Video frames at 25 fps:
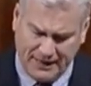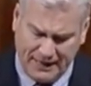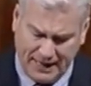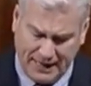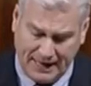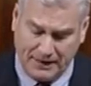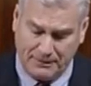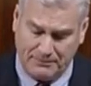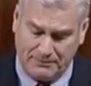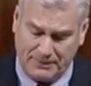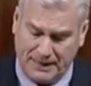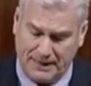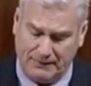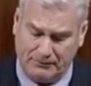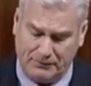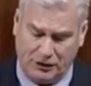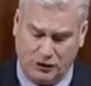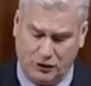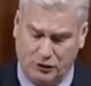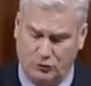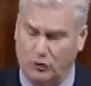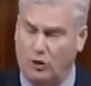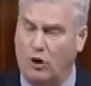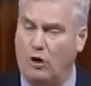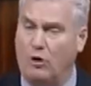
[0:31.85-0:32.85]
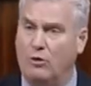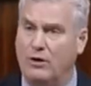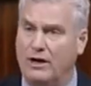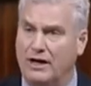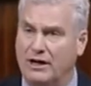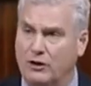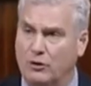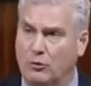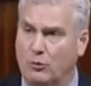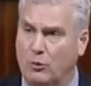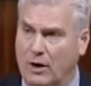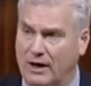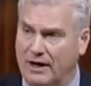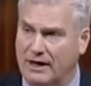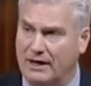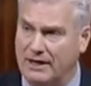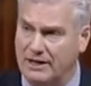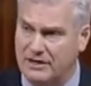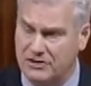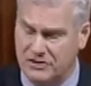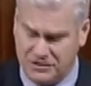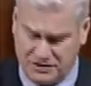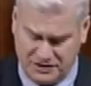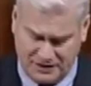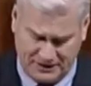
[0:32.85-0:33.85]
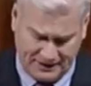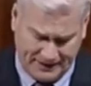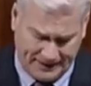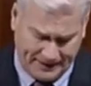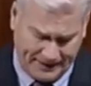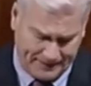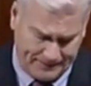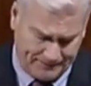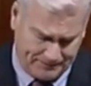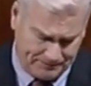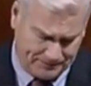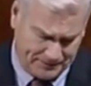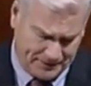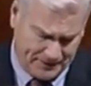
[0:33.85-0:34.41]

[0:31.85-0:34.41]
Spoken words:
and to be able to grow into what it is today.